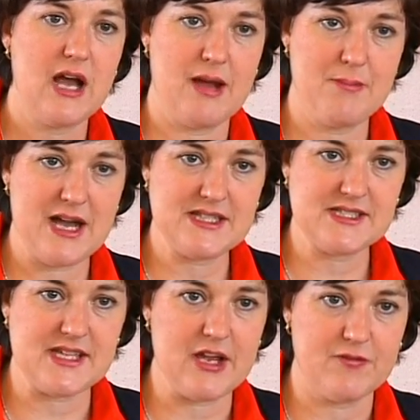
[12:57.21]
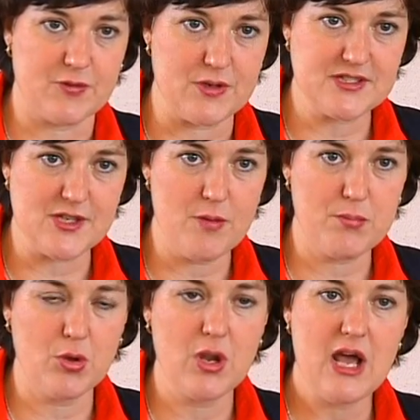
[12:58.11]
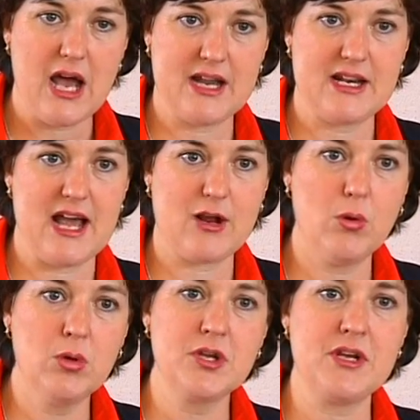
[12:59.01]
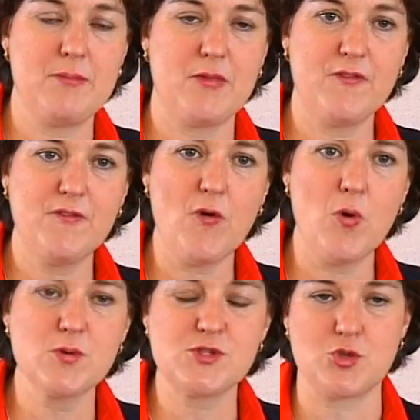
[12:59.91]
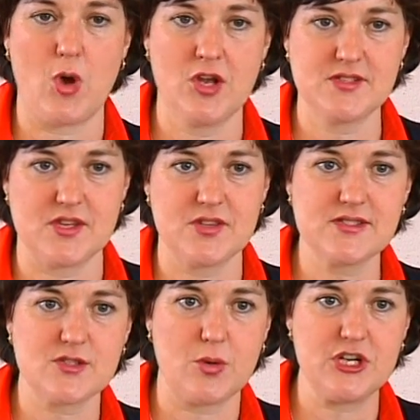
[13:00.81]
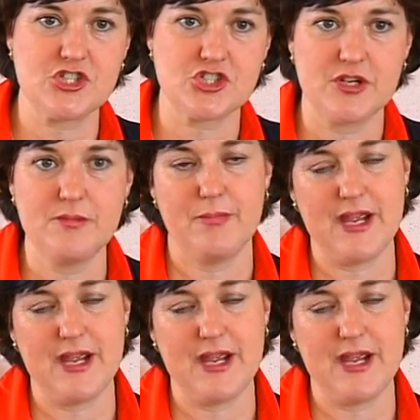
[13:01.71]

I might say, for example, I'd like all the number fours to answer this question.